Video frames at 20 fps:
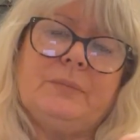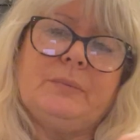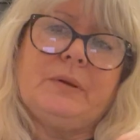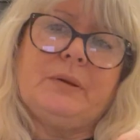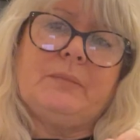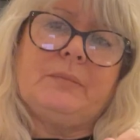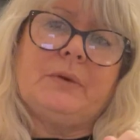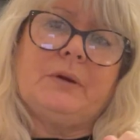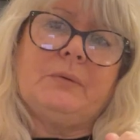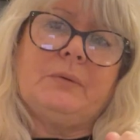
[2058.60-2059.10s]

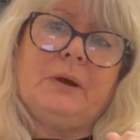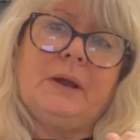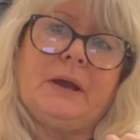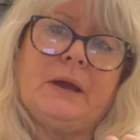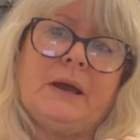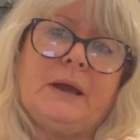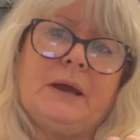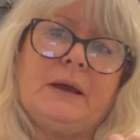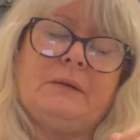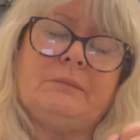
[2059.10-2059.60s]

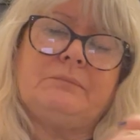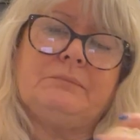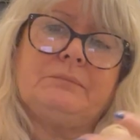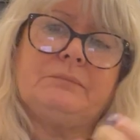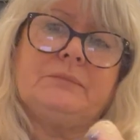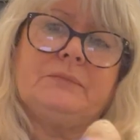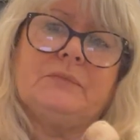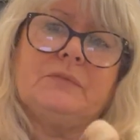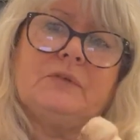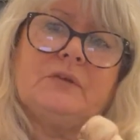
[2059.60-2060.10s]
mohair
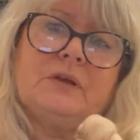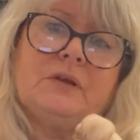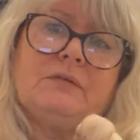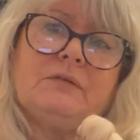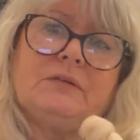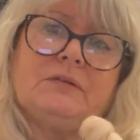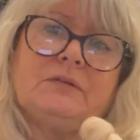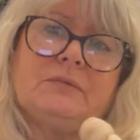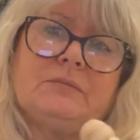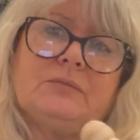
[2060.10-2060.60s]
to give
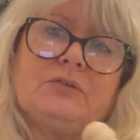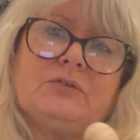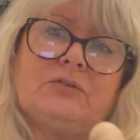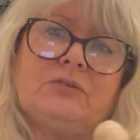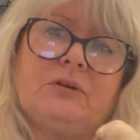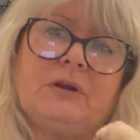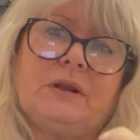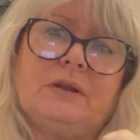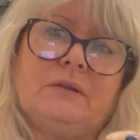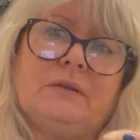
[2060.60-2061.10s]
it some
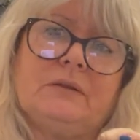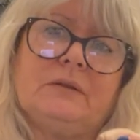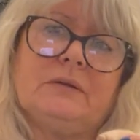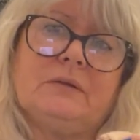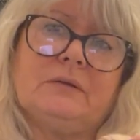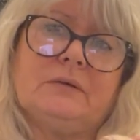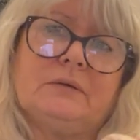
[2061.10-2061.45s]
strength.